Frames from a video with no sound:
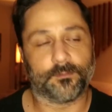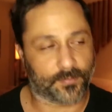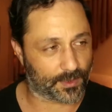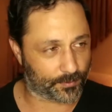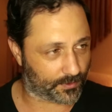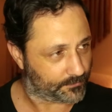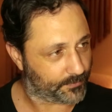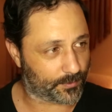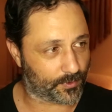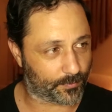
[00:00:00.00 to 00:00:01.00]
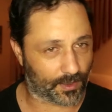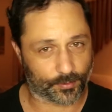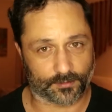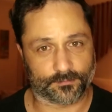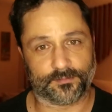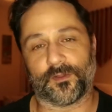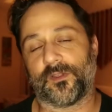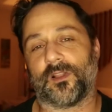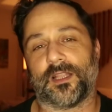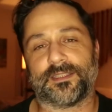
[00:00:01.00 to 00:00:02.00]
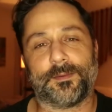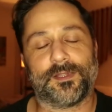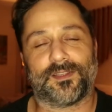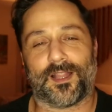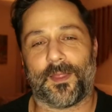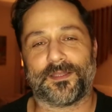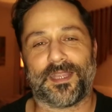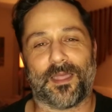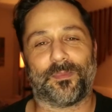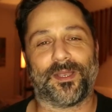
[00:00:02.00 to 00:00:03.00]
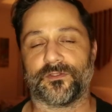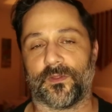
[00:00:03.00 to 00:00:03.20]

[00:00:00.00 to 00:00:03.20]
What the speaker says: So there's a lot that's happening.